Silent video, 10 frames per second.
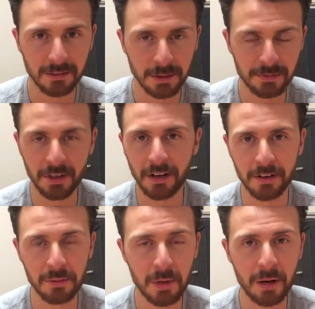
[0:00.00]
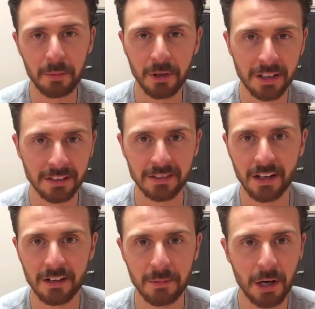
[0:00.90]
what's firing them up, what are they
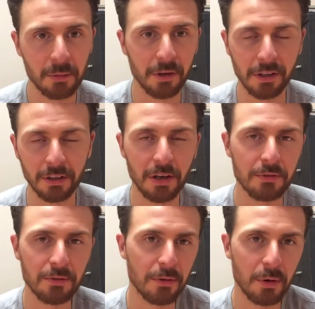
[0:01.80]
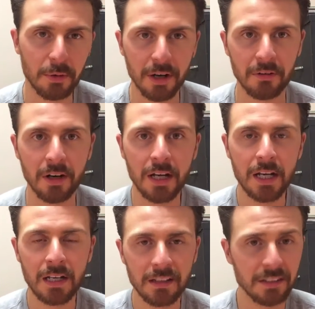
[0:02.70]
excited about, what are they grateful for, whatever
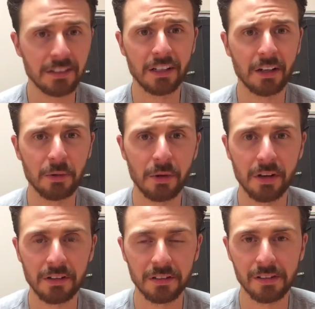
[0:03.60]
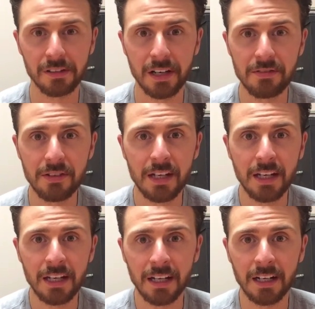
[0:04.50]
things they got going on in their life.
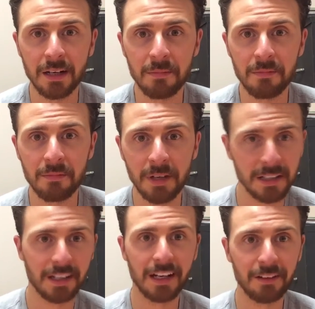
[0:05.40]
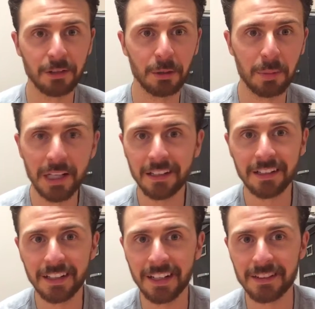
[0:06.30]
And then I have a little bite,
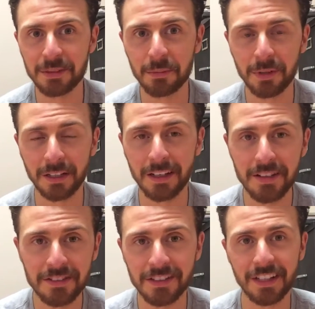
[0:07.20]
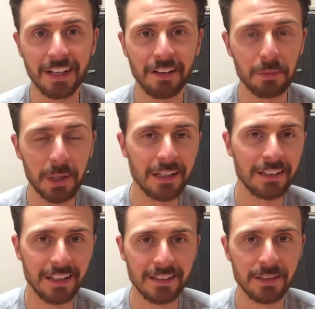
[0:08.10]
and then I ask something else, and then I have a bite,
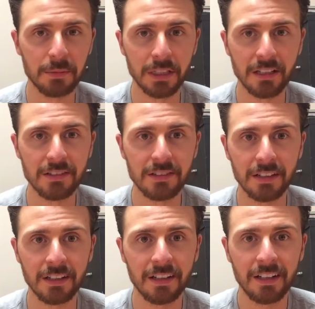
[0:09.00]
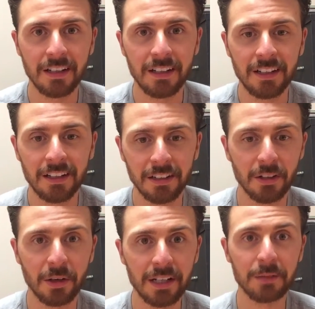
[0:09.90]
and I ask something else, and
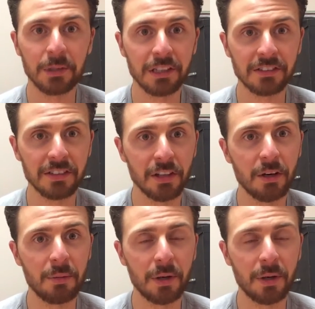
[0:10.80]
I end up eating slow,